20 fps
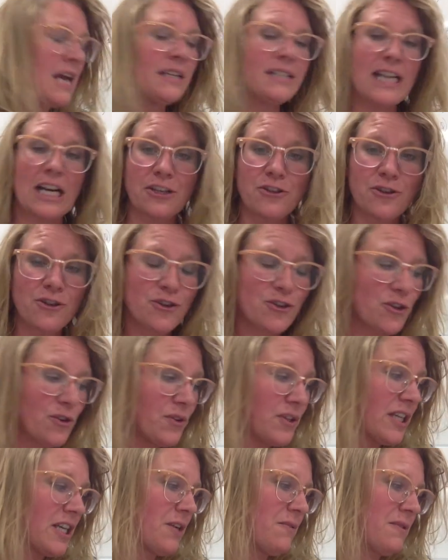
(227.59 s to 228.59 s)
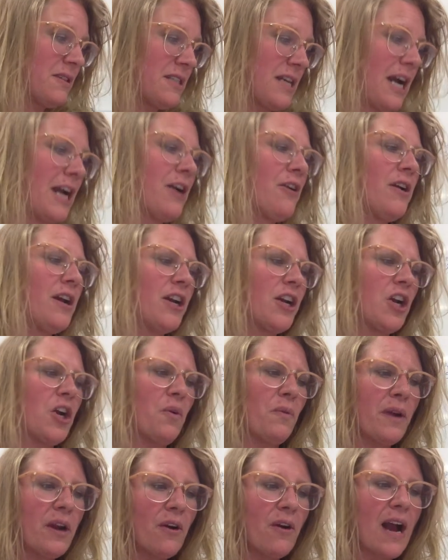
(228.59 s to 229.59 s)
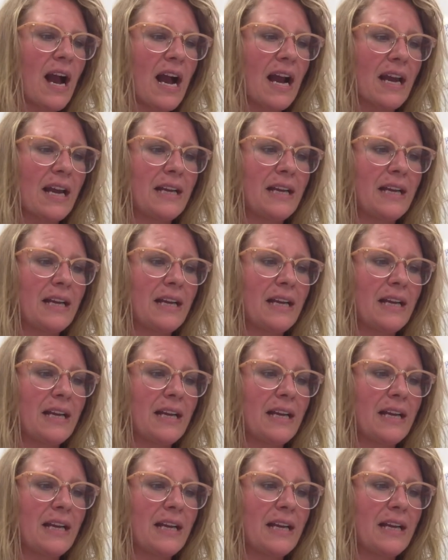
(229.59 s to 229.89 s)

Dr. Shirley can retire at a career high